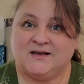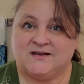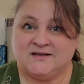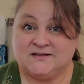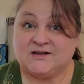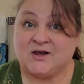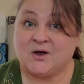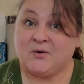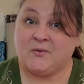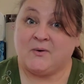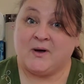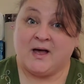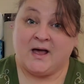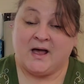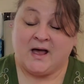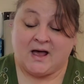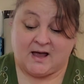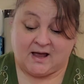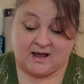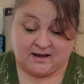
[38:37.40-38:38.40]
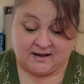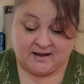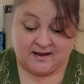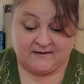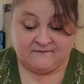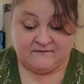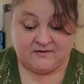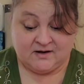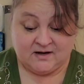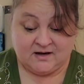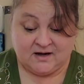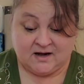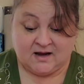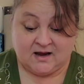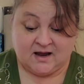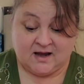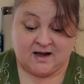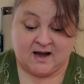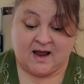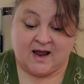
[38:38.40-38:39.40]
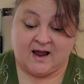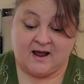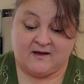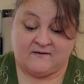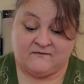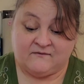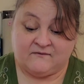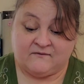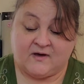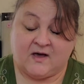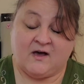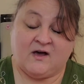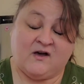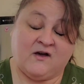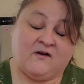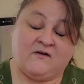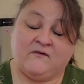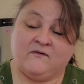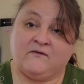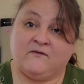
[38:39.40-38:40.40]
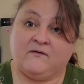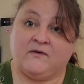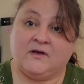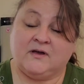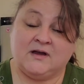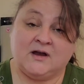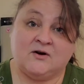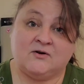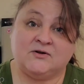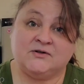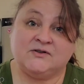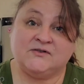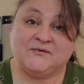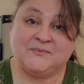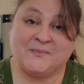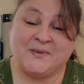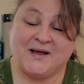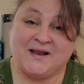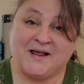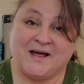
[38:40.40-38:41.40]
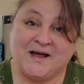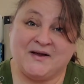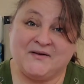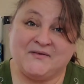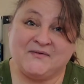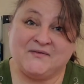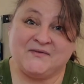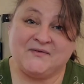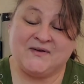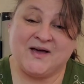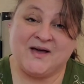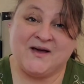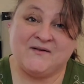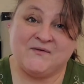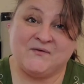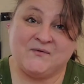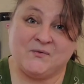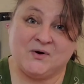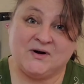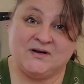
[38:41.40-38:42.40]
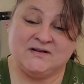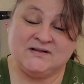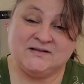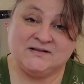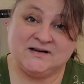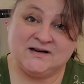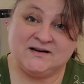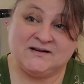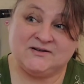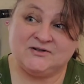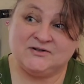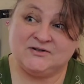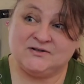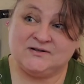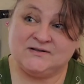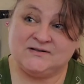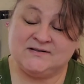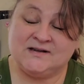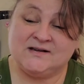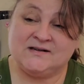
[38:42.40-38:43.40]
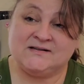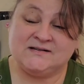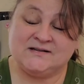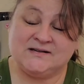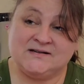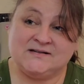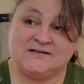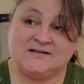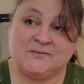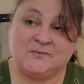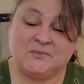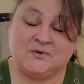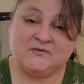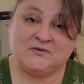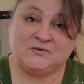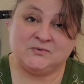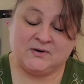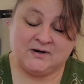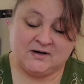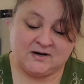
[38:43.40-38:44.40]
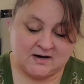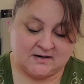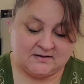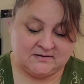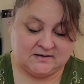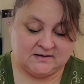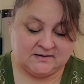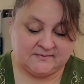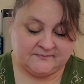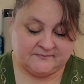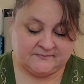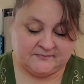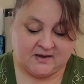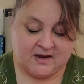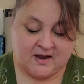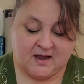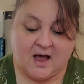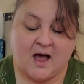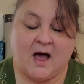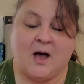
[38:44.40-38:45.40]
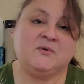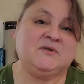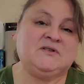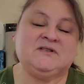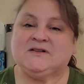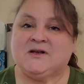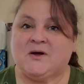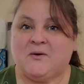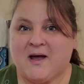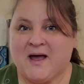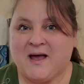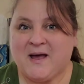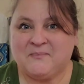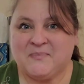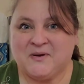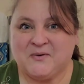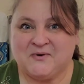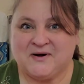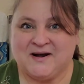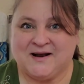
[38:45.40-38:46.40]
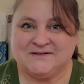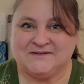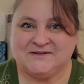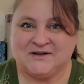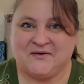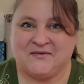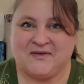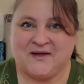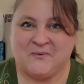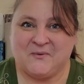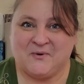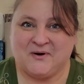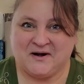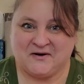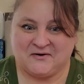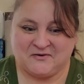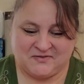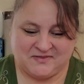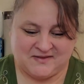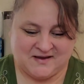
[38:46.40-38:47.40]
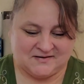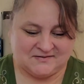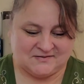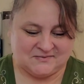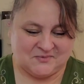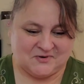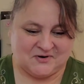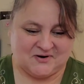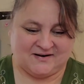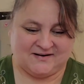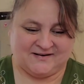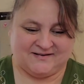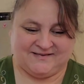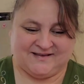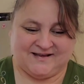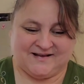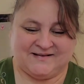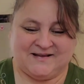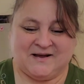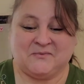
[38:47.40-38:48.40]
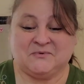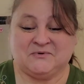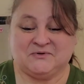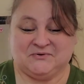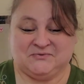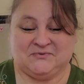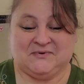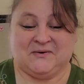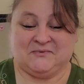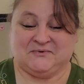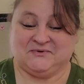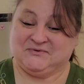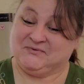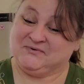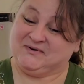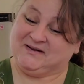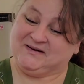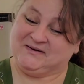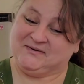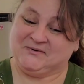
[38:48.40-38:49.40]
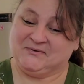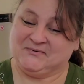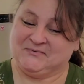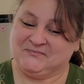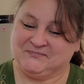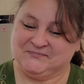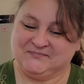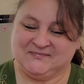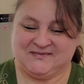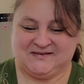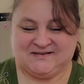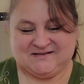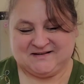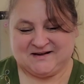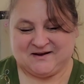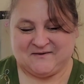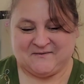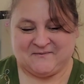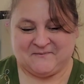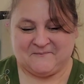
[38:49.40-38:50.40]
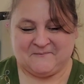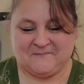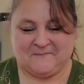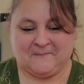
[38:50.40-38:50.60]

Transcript: So 11 and a half of years of my life have one stitch since December of 2019. I was so happy when I saw that 100,000 mark. That that was that was really cool. So,